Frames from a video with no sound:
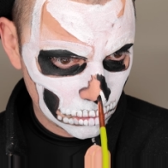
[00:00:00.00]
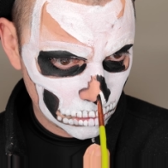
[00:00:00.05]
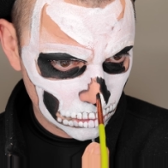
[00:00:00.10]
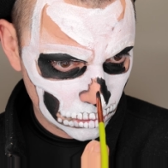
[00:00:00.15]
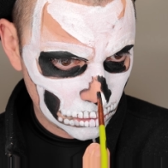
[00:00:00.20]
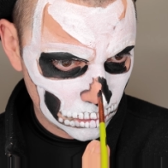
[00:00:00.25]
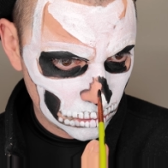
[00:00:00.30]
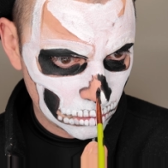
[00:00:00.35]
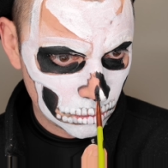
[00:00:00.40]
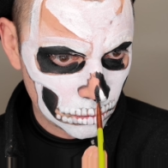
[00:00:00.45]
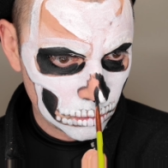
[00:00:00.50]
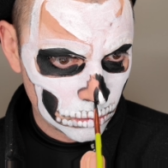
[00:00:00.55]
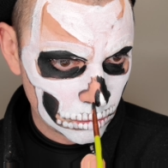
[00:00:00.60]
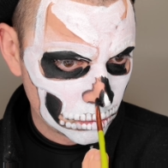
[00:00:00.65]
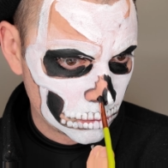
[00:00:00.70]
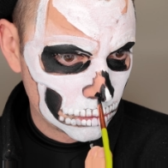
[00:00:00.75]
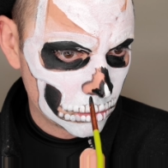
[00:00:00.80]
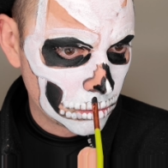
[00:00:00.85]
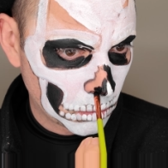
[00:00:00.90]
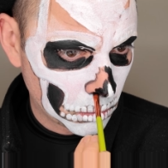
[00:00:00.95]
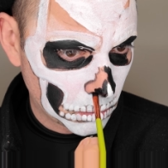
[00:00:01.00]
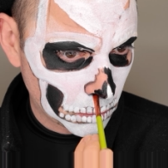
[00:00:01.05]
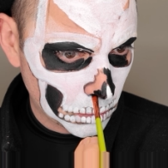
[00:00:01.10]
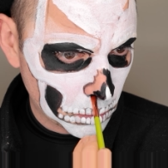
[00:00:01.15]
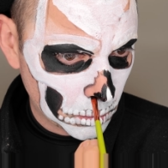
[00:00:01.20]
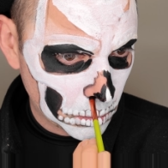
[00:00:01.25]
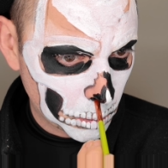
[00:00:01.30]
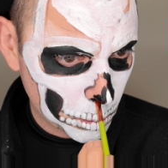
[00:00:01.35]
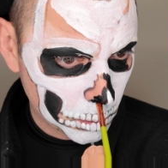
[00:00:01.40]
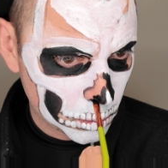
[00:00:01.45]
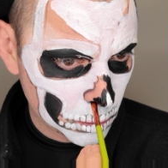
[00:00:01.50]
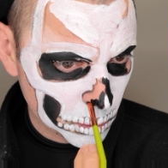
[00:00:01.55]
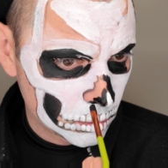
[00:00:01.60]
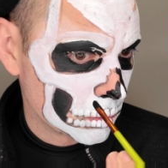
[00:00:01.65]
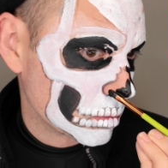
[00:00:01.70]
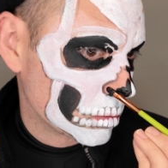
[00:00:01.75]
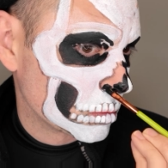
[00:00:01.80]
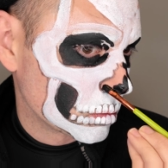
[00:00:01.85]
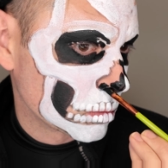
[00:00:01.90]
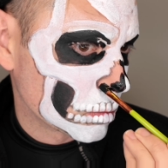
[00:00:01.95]
which is this white ridge that comes
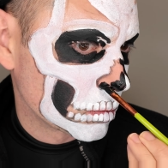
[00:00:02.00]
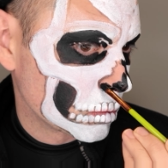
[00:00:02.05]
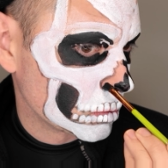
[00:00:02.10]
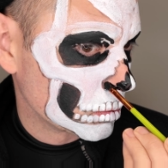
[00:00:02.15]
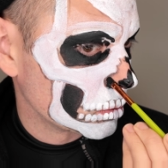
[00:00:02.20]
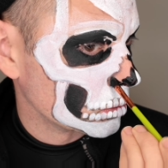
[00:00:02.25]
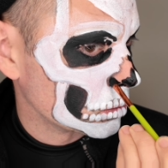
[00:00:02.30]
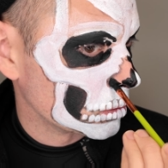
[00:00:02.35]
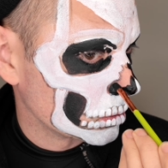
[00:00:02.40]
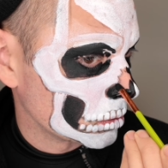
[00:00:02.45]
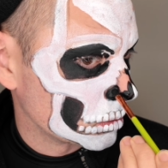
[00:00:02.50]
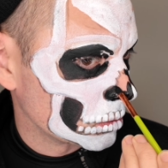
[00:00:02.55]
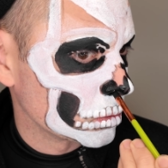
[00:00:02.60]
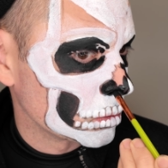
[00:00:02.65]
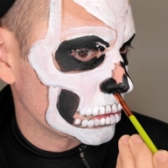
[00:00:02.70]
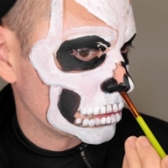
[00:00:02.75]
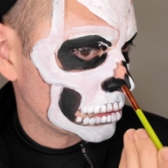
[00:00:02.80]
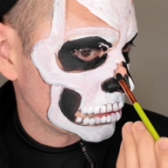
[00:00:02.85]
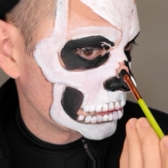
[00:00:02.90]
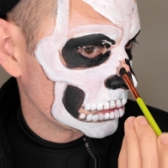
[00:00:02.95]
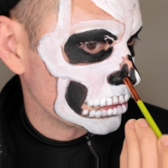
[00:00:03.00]
up the tip of the nose.